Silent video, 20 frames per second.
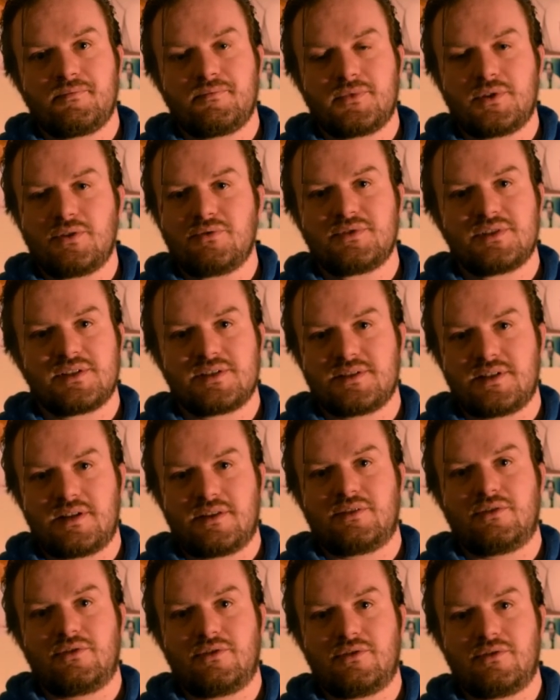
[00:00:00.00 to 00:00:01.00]
Don't just sit
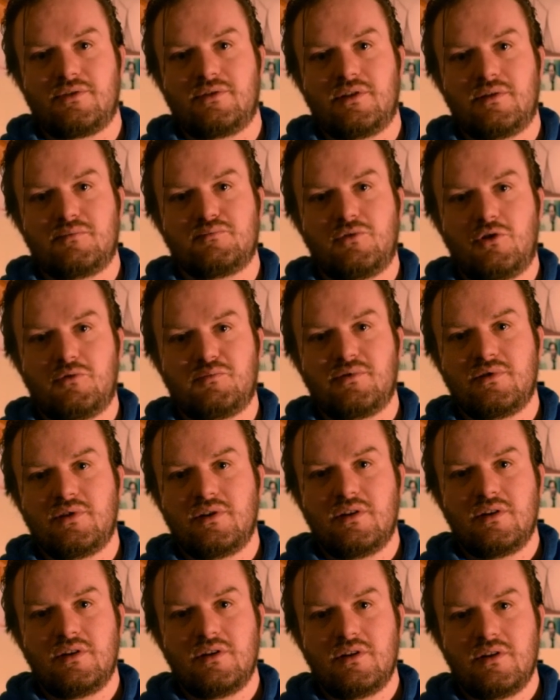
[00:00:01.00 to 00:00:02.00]
there and mope.
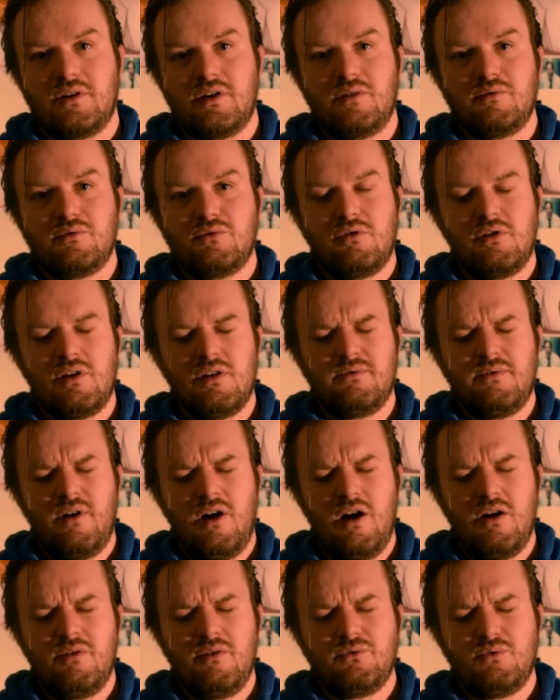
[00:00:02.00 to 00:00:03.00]
I'm 25,
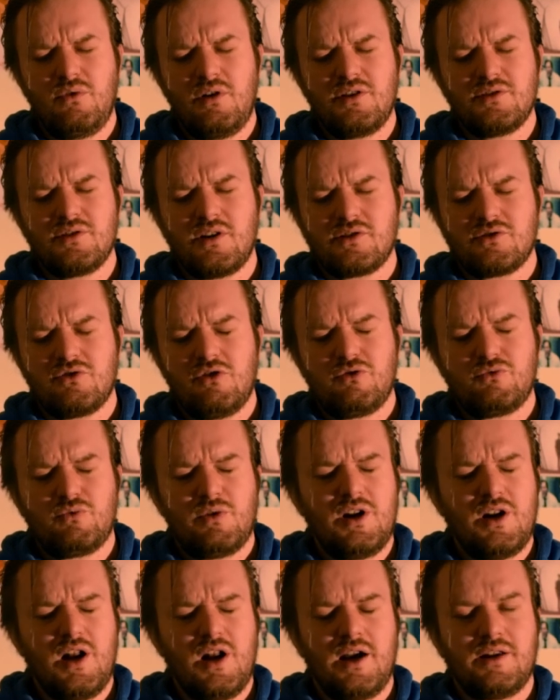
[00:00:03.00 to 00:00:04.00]
I'm 26, I'm
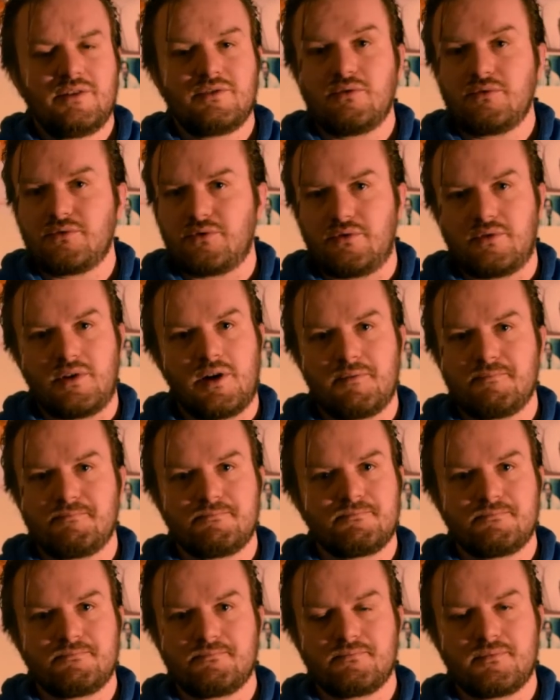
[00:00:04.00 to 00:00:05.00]
29. Don't do that.
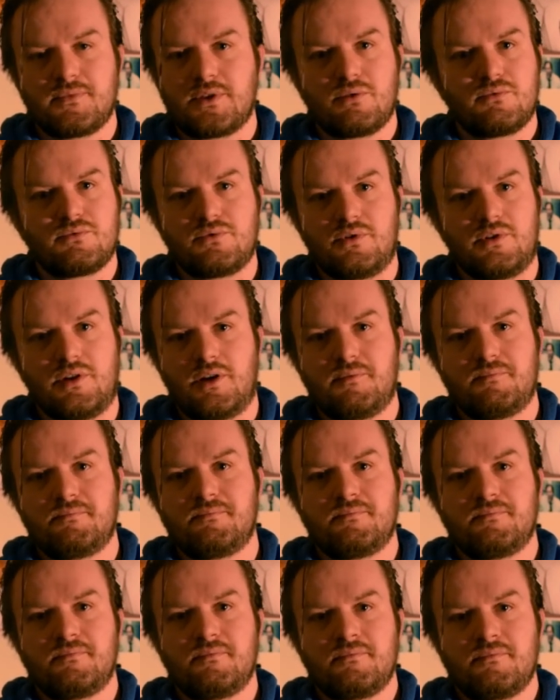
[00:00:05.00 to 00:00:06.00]
Don't do
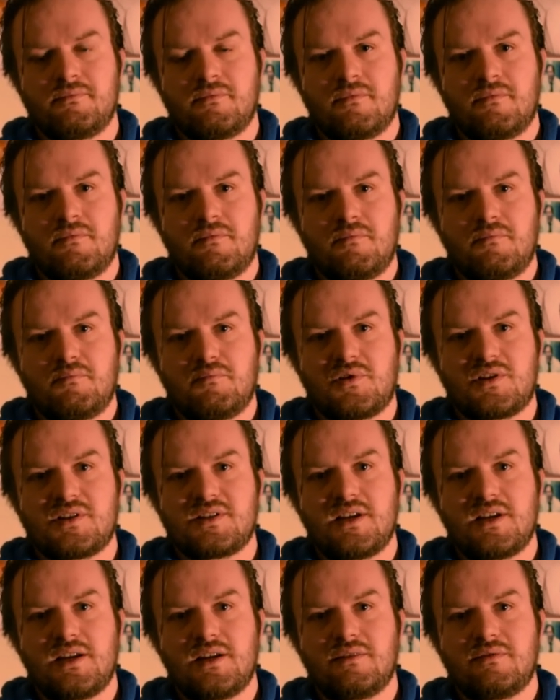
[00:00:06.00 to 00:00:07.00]
that. Because
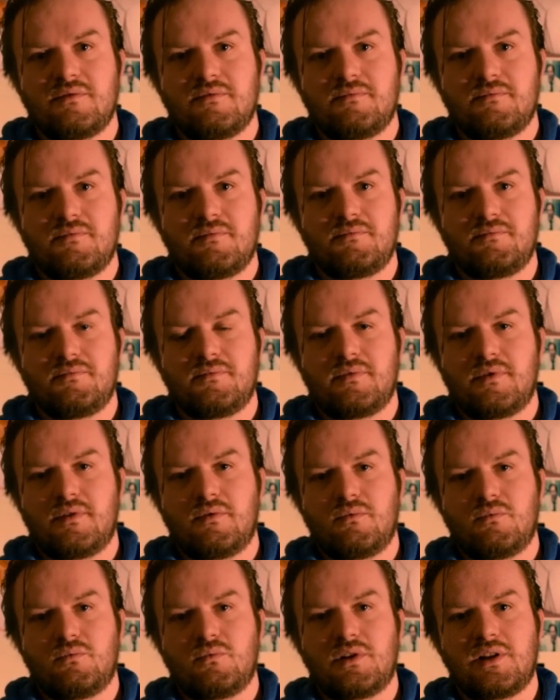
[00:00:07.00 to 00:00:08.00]
then,
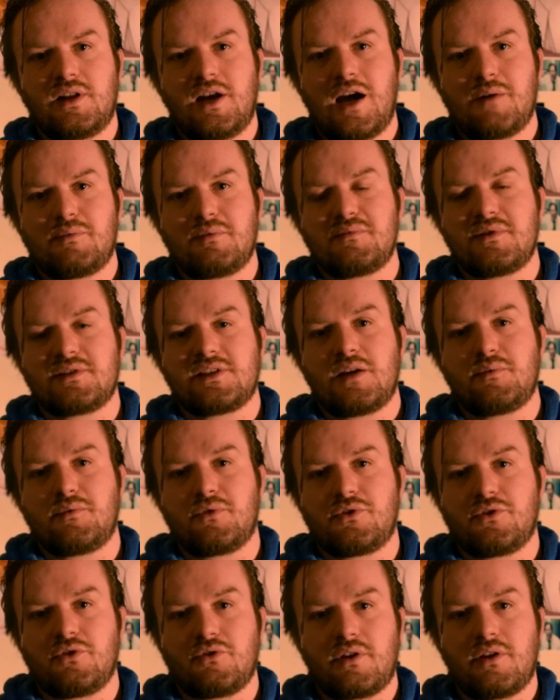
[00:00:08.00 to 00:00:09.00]
what'll happen by the time you're
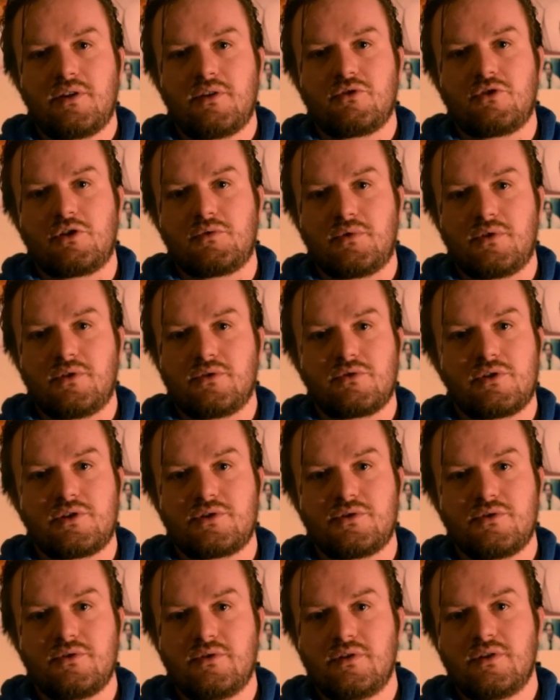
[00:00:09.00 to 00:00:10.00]
30, 31,
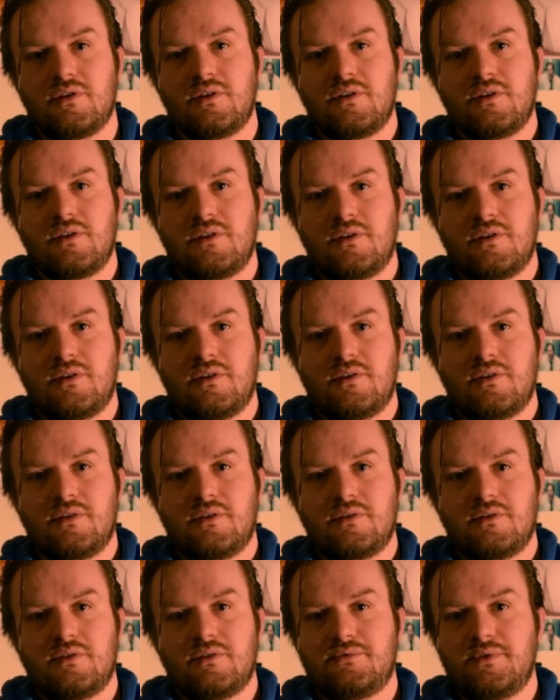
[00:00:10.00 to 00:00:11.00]
32,
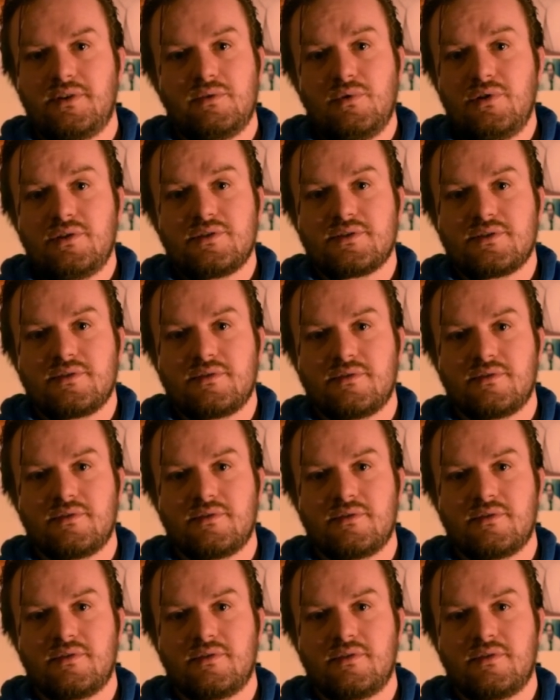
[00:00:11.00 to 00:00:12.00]
you'll feel worse.
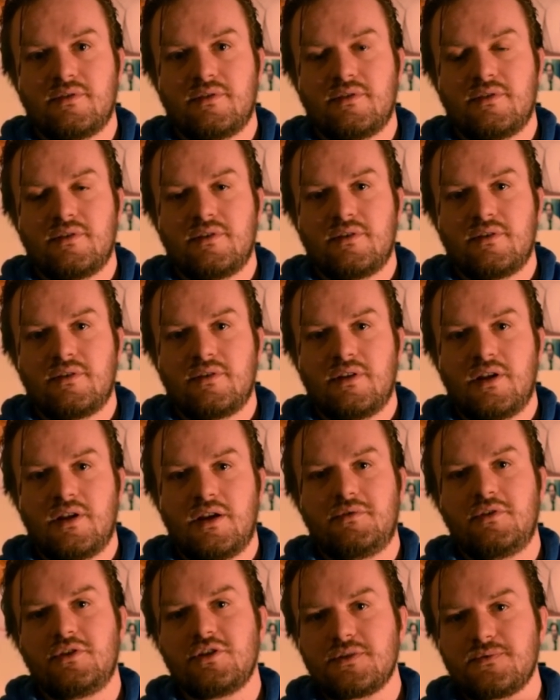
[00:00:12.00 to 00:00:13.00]

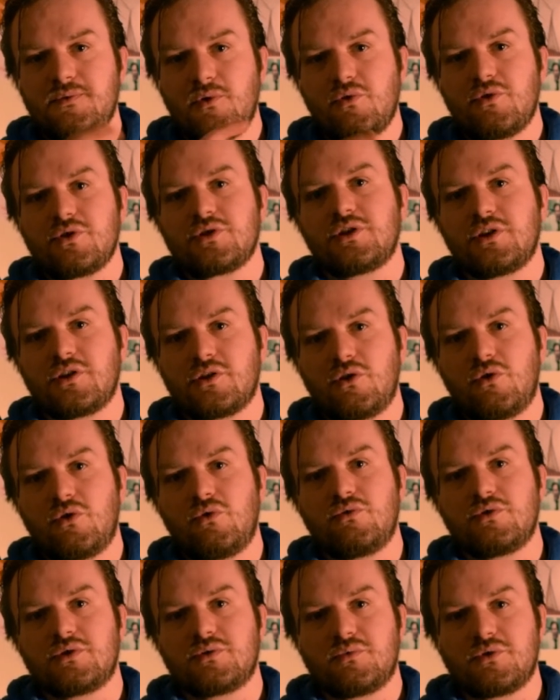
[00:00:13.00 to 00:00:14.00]
If you just focus on the
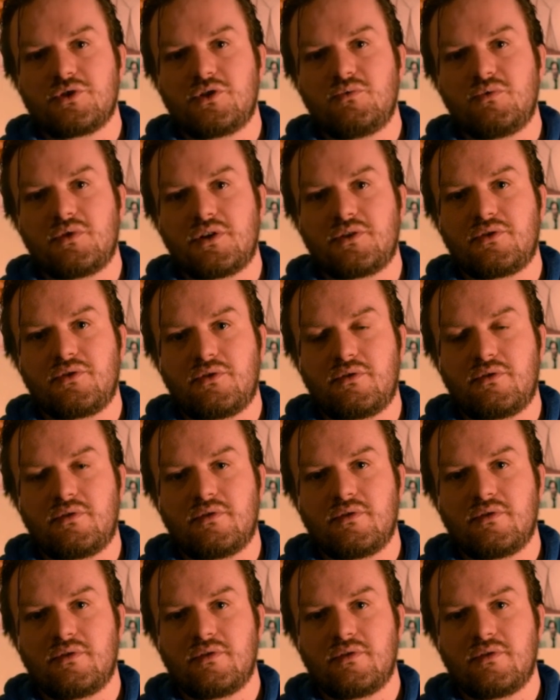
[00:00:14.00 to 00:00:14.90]
goals of what you want to do,